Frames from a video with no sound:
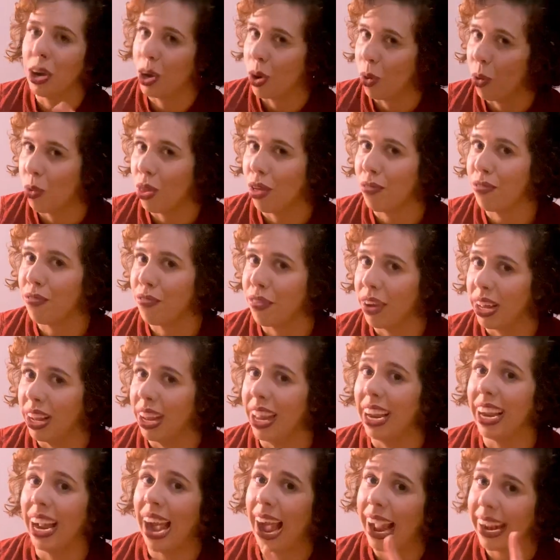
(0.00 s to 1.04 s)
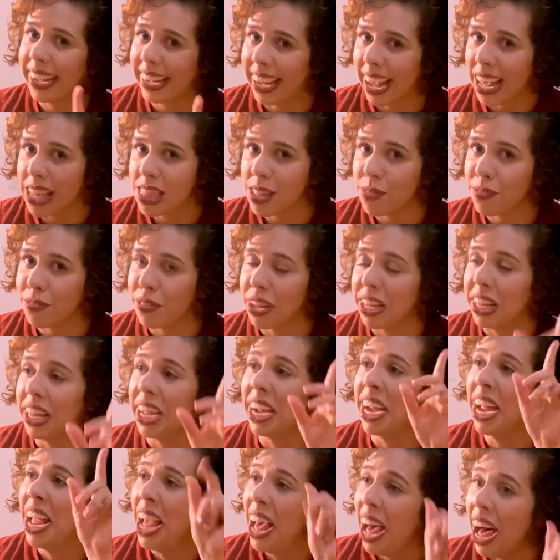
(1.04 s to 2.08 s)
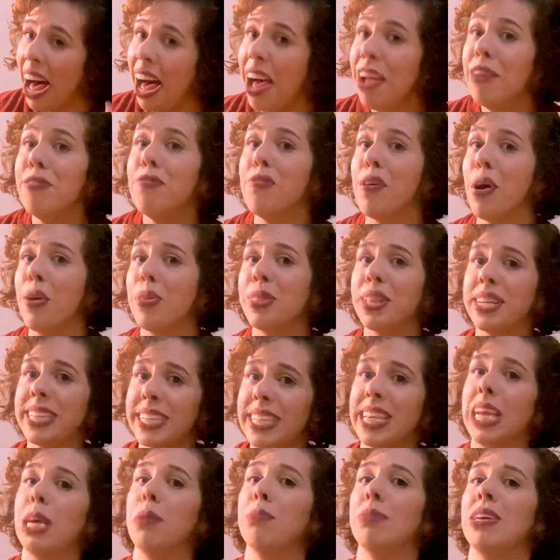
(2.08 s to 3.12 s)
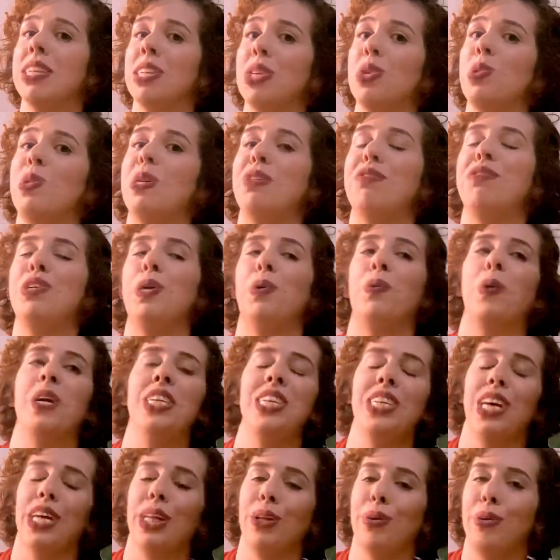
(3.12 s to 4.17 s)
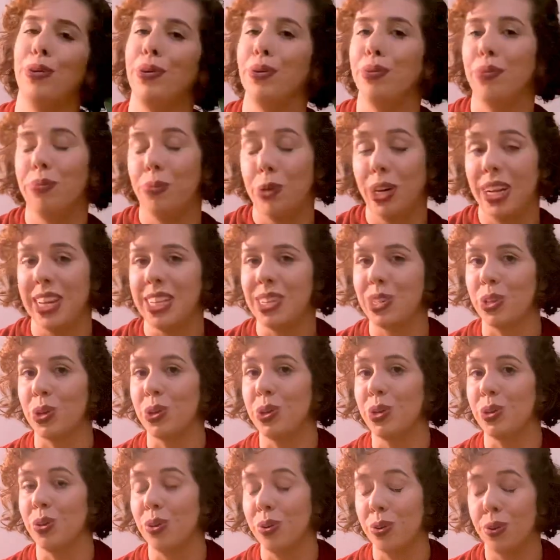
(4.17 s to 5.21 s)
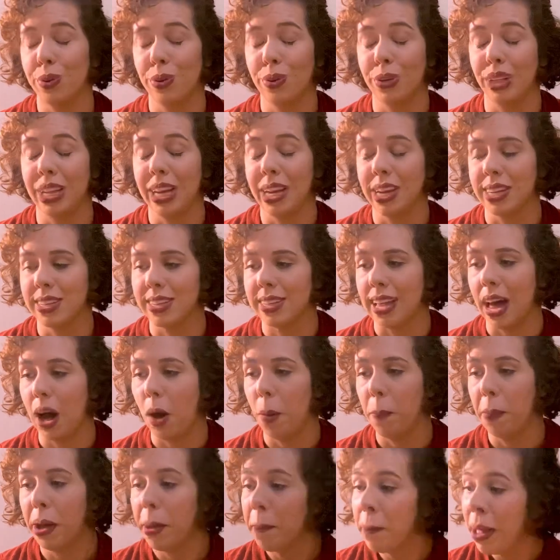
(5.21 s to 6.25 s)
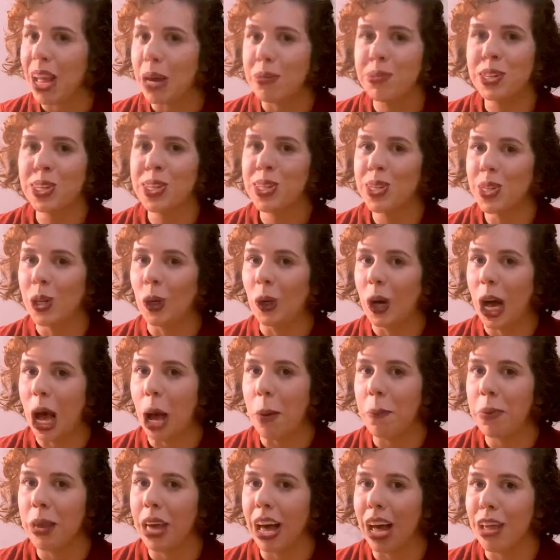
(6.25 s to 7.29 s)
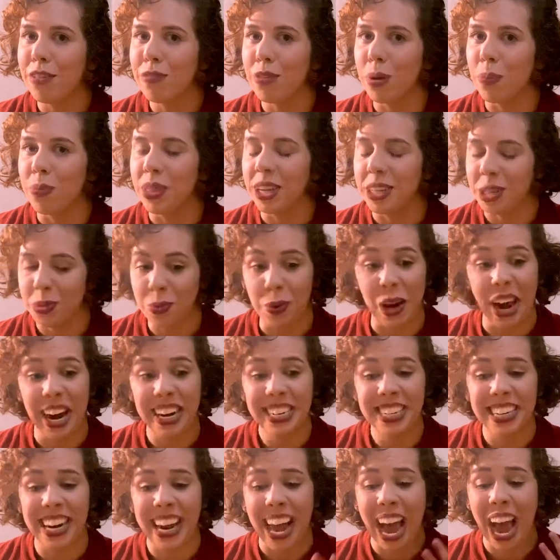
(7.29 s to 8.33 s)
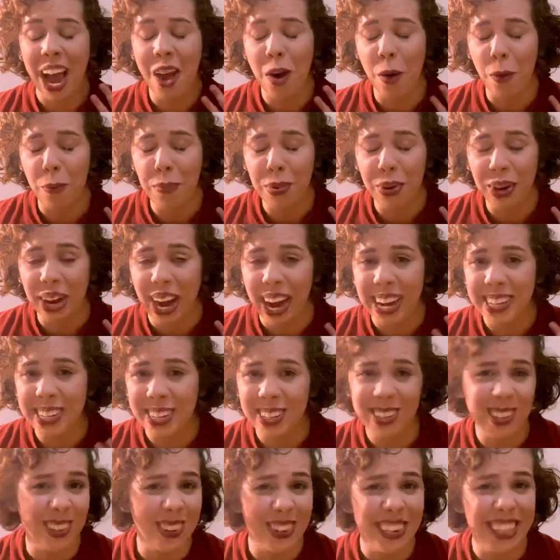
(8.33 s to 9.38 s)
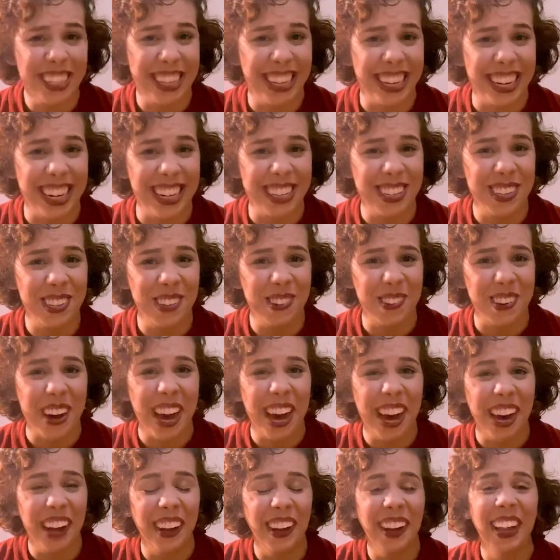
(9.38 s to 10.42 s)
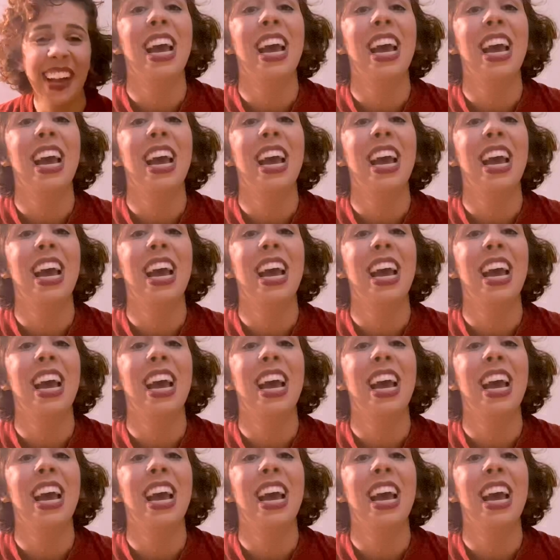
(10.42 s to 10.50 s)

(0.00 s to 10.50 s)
know the feeling. I get the feeling. I felt the same as a Swiftie when Taylor released her latest album. I'm just so happy I filmed this reaction. I hope you guys enjoyed it as well.